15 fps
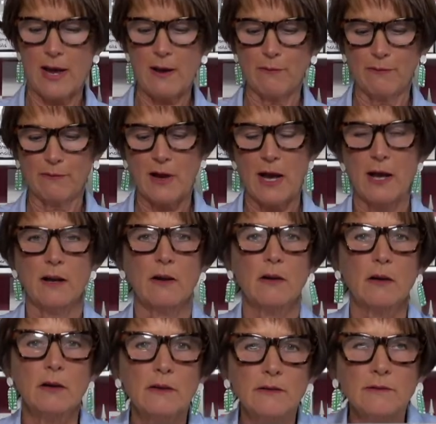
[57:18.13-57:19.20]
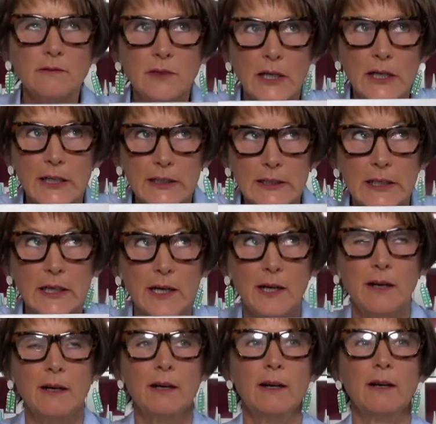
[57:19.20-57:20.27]
fab file.
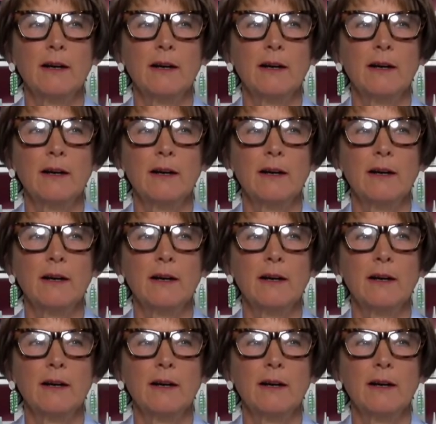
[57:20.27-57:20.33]
Uh,